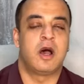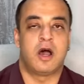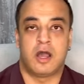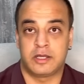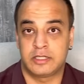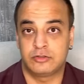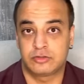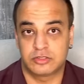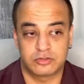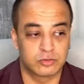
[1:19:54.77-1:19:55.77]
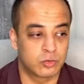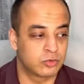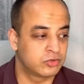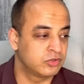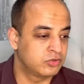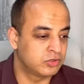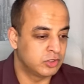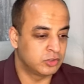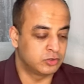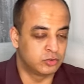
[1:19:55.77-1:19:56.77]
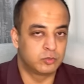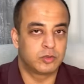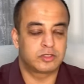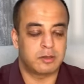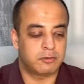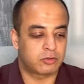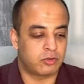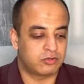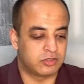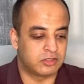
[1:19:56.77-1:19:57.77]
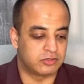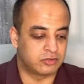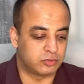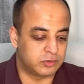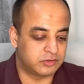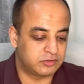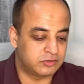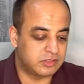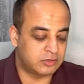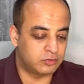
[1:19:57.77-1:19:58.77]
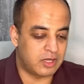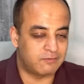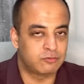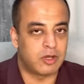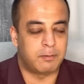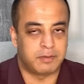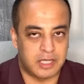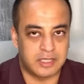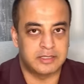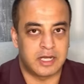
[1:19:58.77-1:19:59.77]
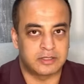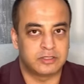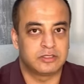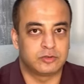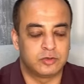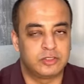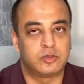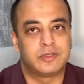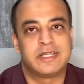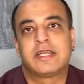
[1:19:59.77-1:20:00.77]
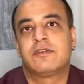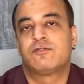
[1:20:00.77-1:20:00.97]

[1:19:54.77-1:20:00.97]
higher education courses, you would come across in a situation that you have to apply that you need to take it